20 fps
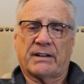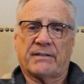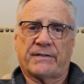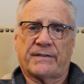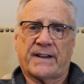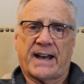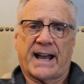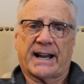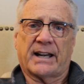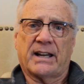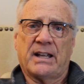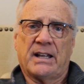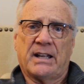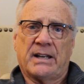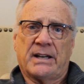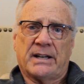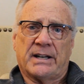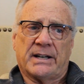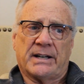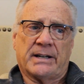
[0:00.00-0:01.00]
In fact,
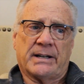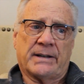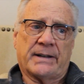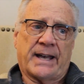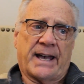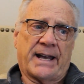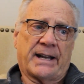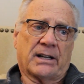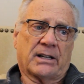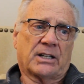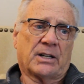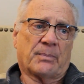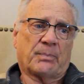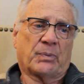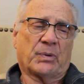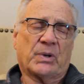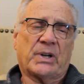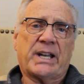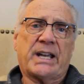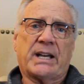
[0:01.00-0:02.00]
Anna
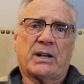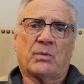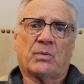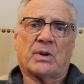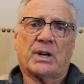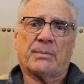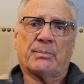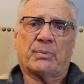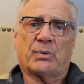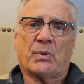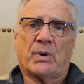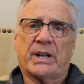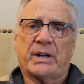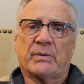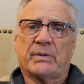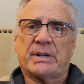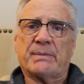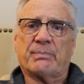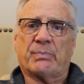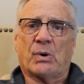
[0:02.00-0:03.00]
Capri at one point
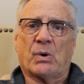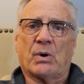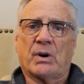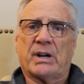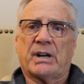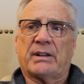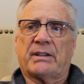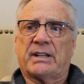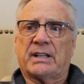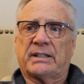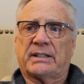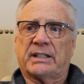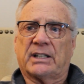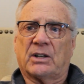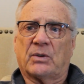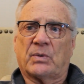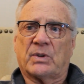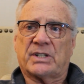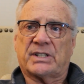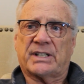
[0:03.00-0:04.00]
reported that
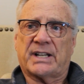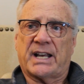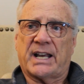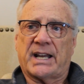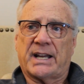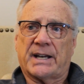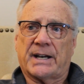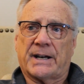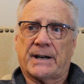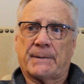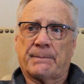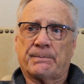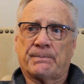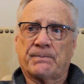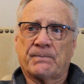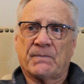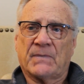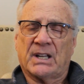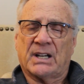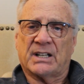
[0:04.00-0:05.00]
there was a
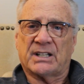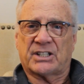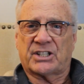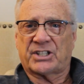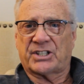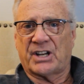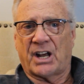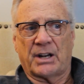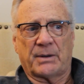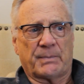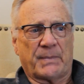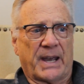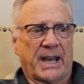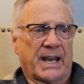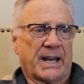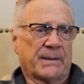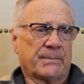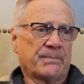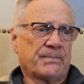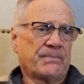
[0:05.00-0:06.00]

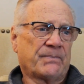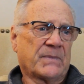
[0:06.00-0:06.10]
stuntman